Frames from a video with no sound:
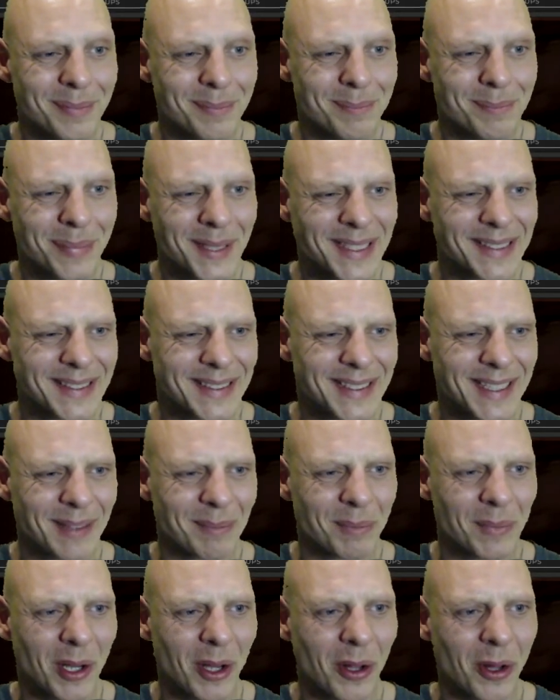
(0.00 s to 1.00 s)
because
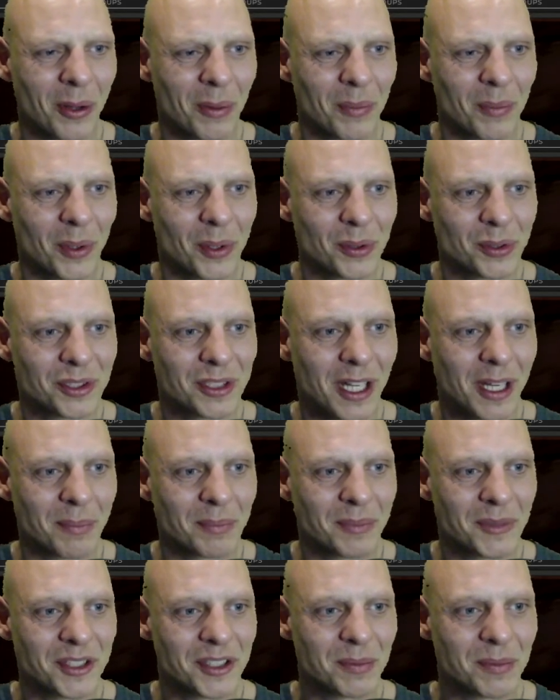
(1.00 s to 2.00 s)
I'm almost
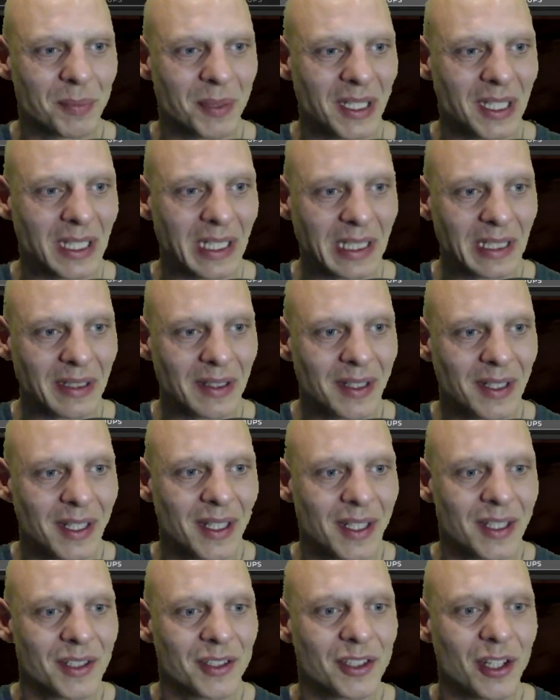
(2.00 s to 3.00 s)
up to speed.
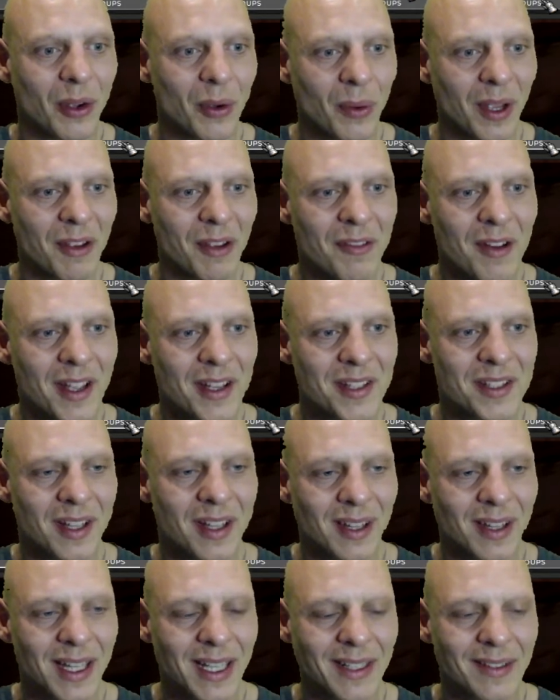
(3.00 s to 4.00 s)
So if I
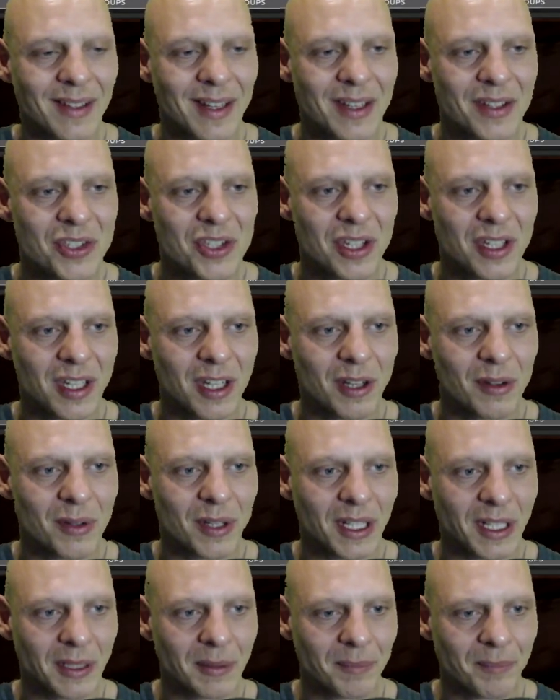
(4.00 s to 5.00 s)
select
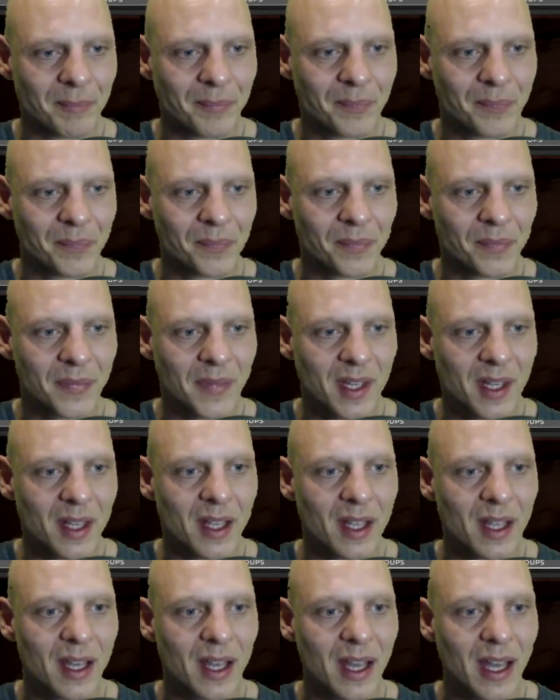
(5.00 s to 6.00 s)
engineering
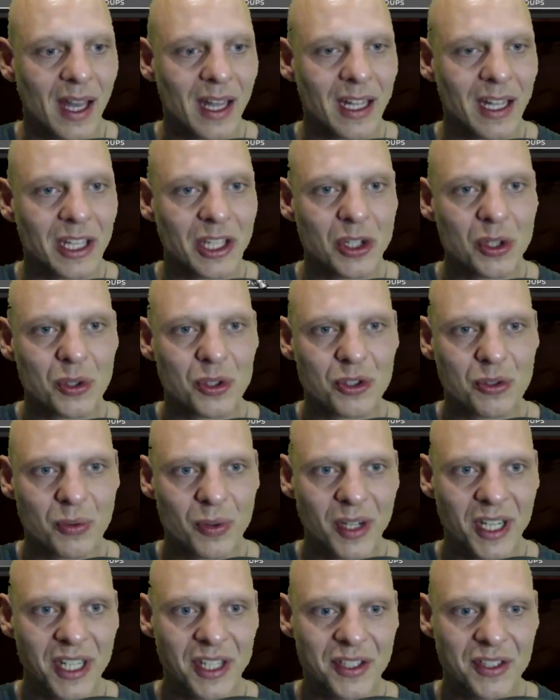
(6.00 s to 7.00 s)
and I use
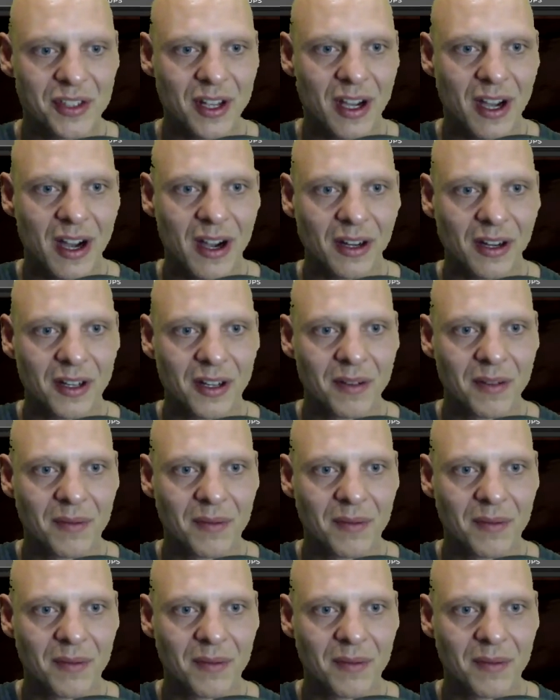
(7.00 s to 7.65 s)
restock,